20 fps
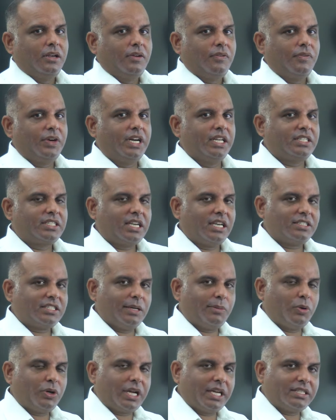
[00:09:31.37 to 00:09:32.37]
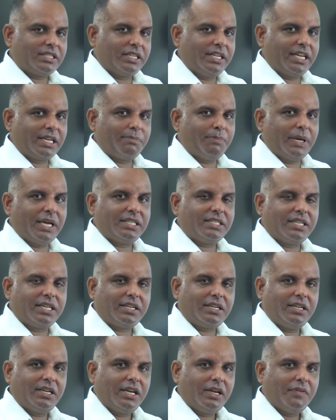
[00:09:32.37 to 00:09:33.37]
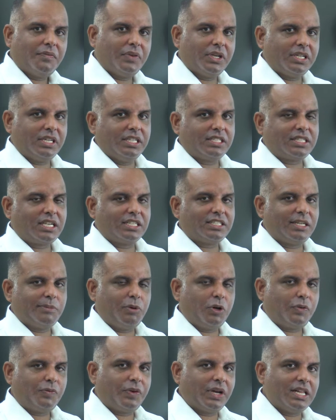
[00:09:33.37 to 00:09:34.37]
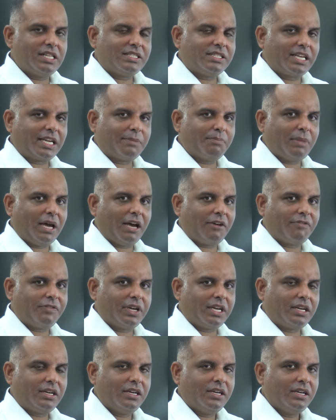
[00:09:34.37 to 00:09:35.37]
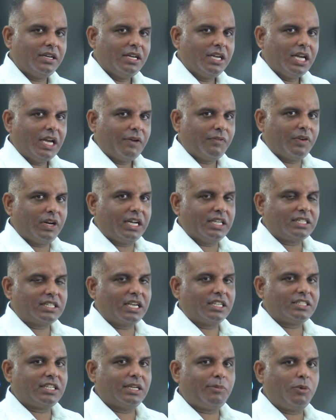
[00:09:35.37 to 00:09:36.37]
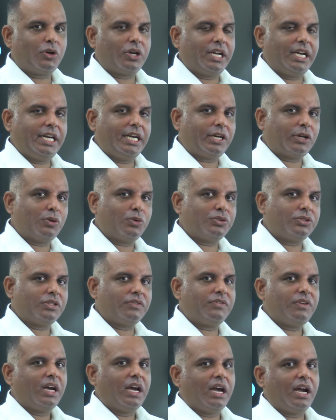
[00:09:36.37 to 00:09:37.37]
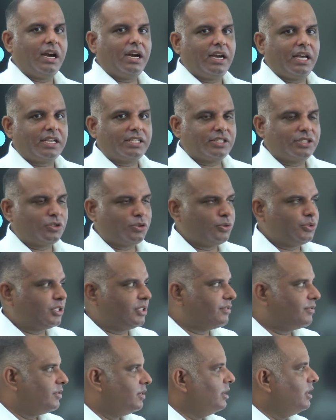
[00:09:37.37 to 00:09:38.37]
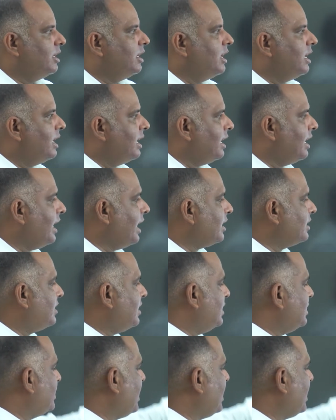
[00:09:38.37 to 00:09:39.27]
we discussed about acidic basic, we discussed about felsic mafic, we discussed about intrusive and extrusive. Now, this